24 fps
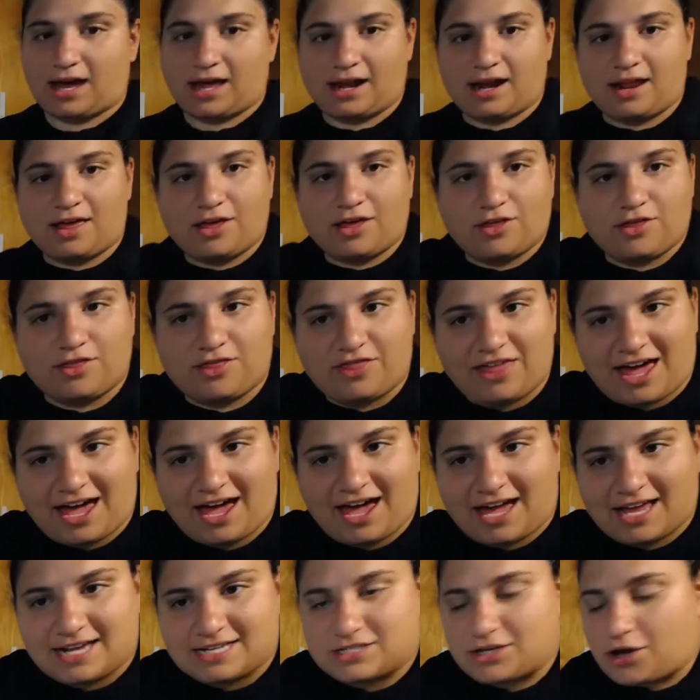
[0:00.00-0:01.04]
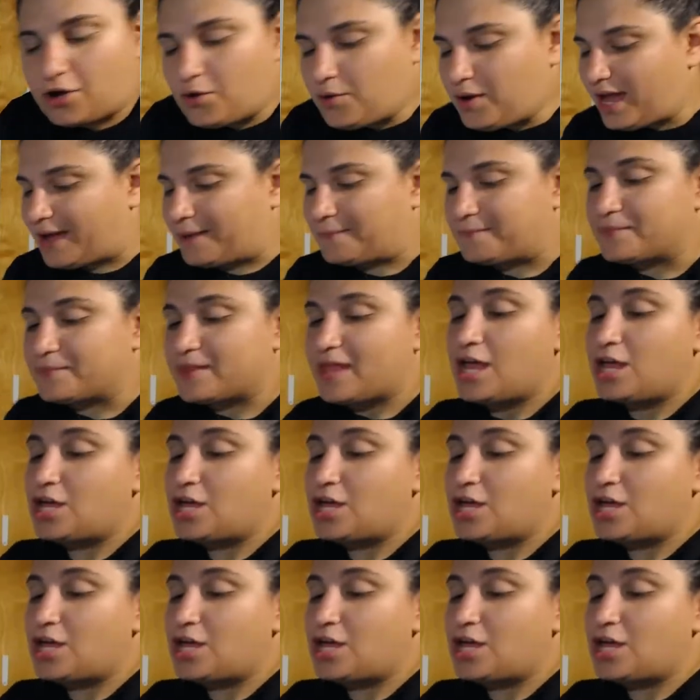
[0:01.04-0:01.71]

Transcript: on that end. Okay.